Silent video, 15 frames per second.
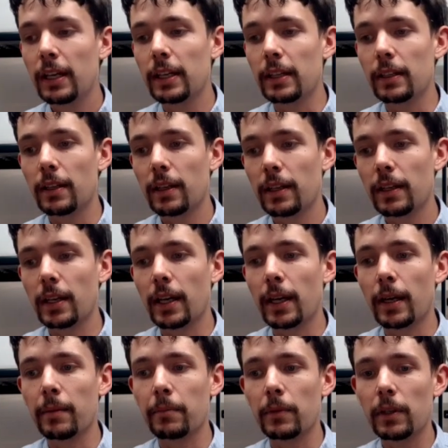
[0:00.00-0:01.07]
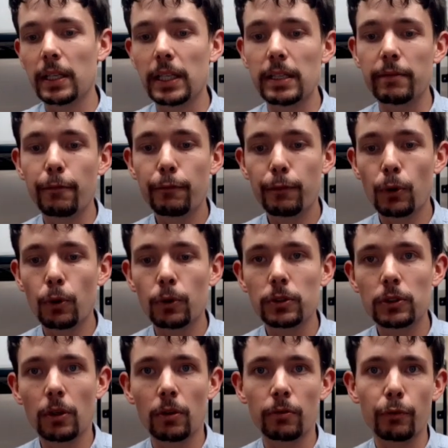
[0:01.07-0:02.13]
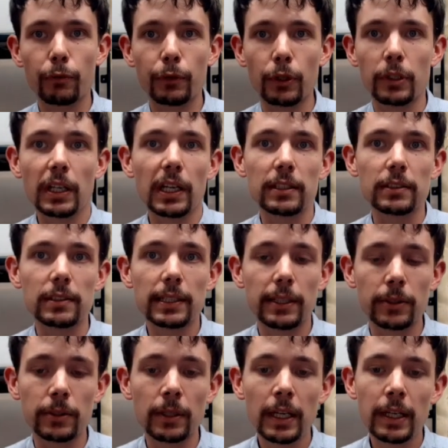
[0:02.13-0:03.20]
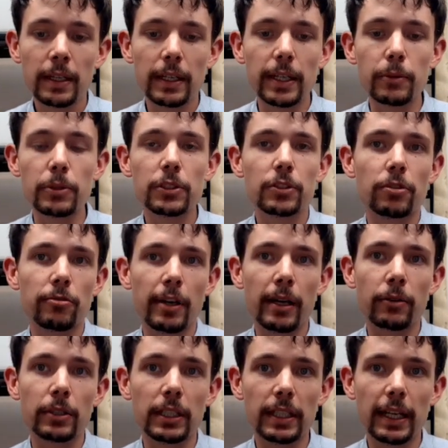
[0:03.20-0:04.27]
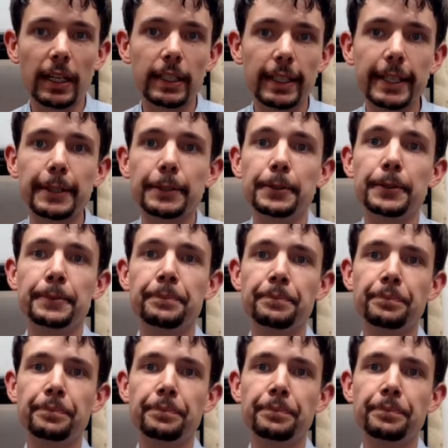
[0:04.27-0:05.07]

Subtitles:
he fought on foot until he was surrounded and killed.